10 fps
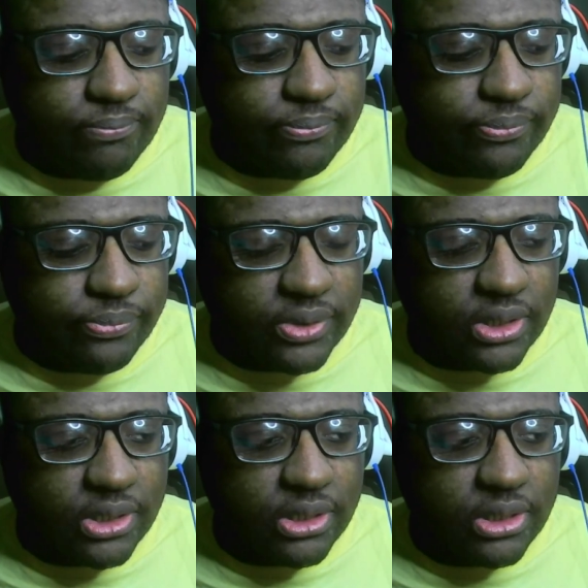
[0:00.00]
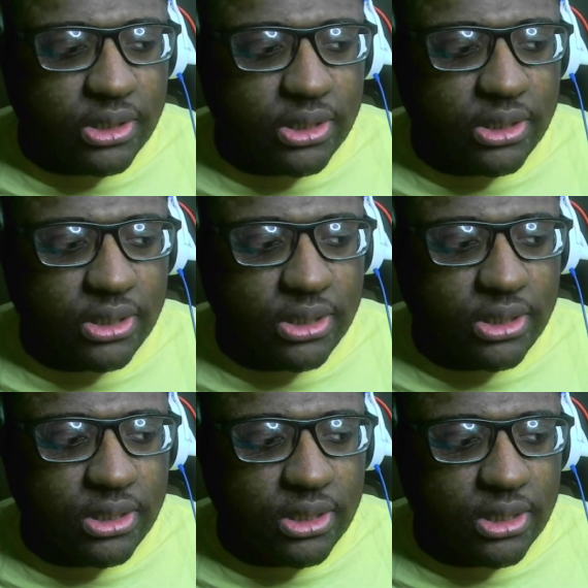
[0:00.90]

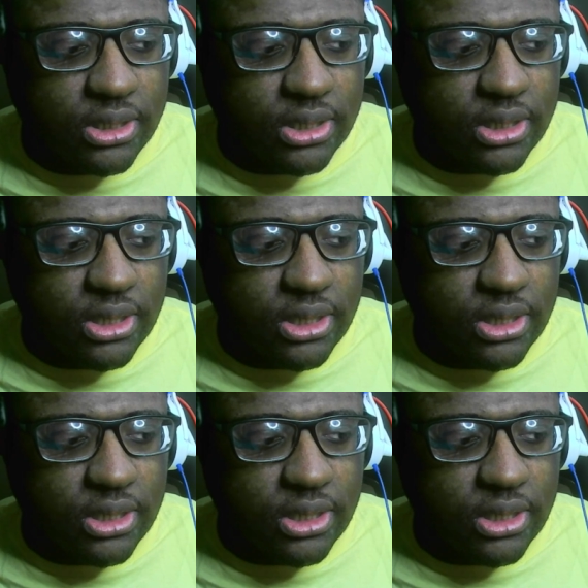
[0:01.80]
(no one is talking)